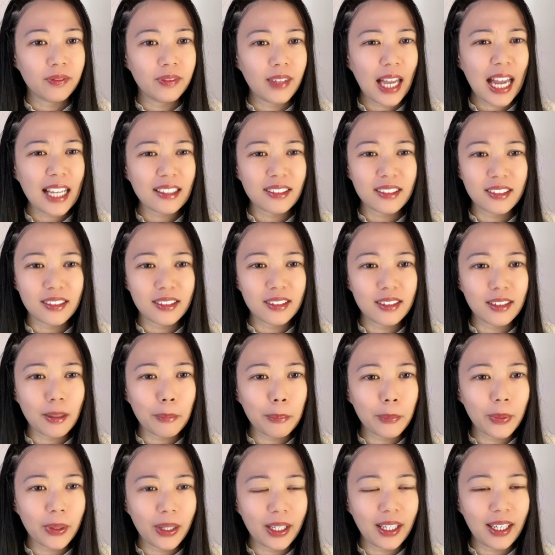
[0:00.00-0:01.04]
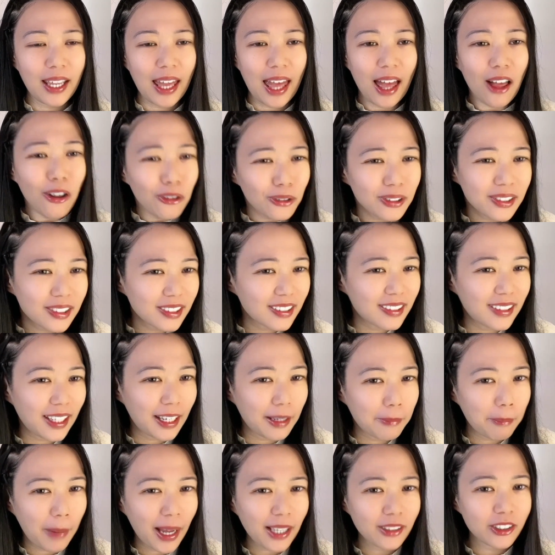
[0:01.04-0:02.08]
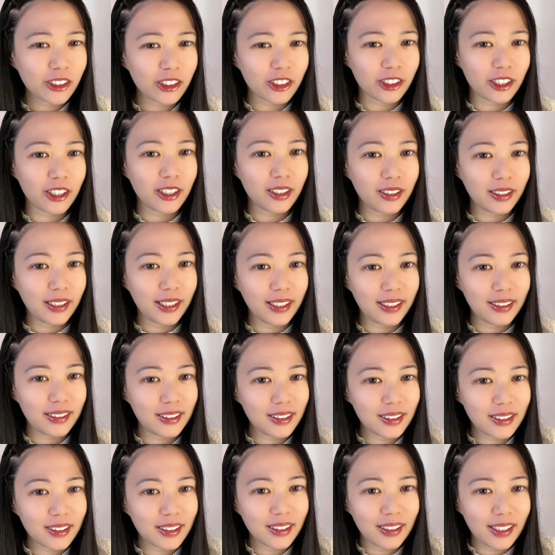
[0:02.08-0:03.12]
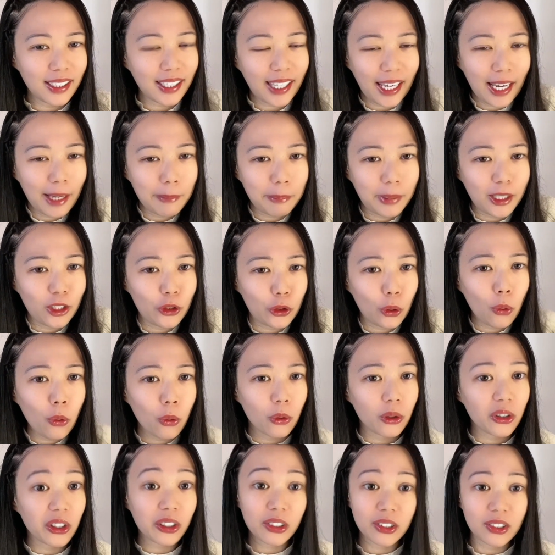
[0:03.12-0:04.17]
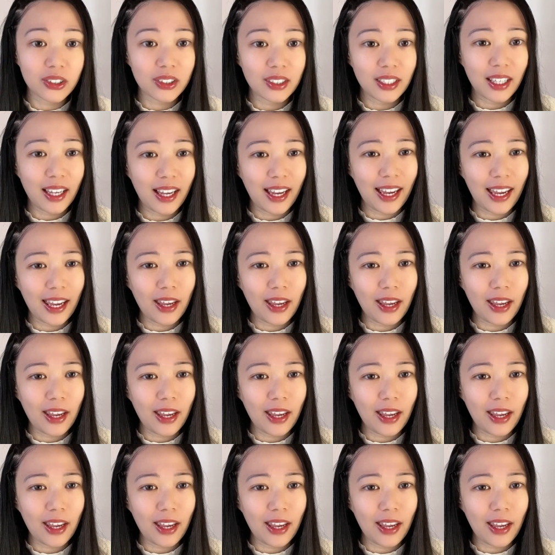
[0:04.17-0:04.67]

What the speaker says: that's somebody else's day master. It can't be yours.